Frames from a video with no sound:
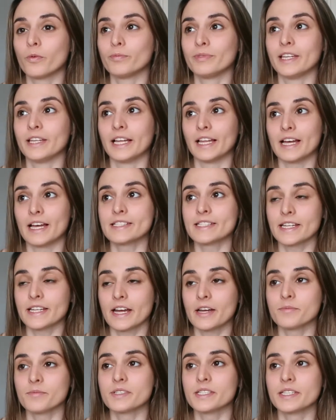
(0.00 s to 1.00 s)
the last
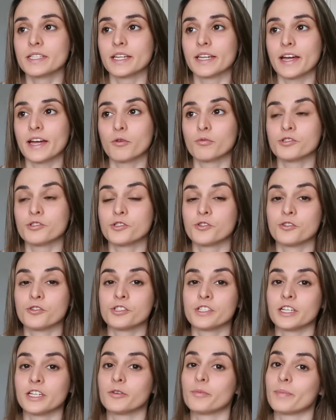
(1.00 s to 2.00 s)
times that I was
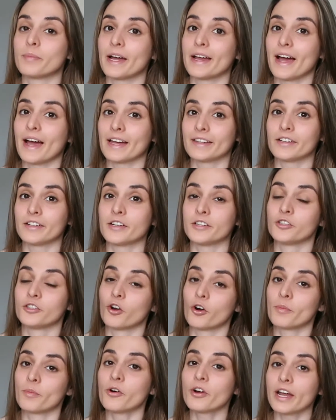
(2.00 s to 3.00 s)
using my other
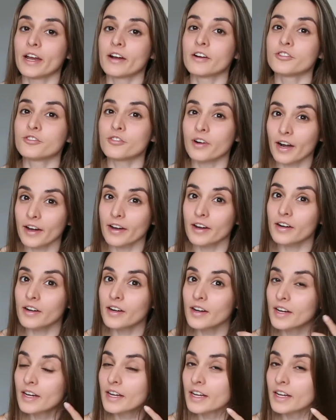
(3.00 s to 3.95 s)
normal hair dryer.